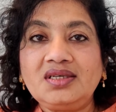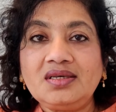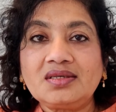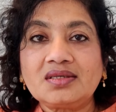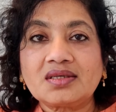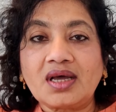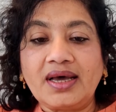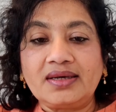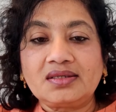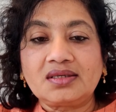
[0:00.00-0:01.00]
Jesus
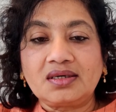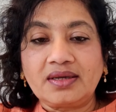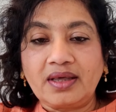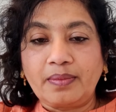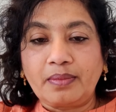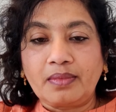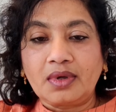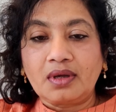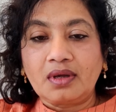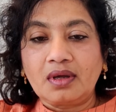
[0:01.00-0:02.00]
answered them,
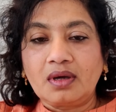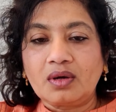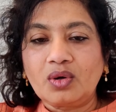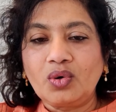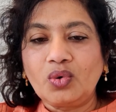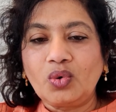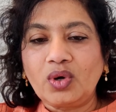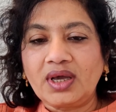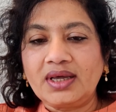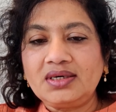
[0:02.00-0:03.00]

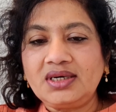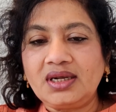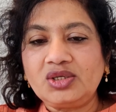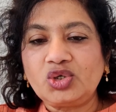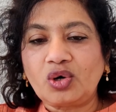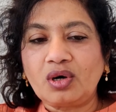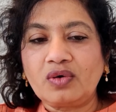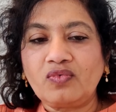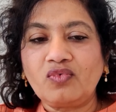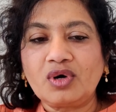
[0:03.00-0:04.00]
"Go and tell
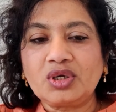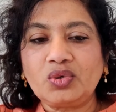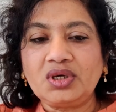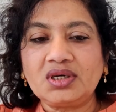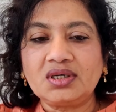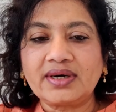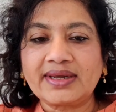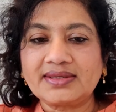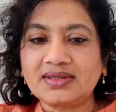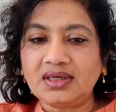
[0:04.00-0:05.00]
John what you hear
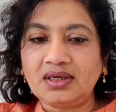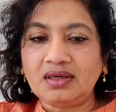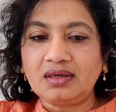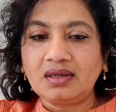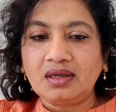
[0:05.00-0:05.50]
and see.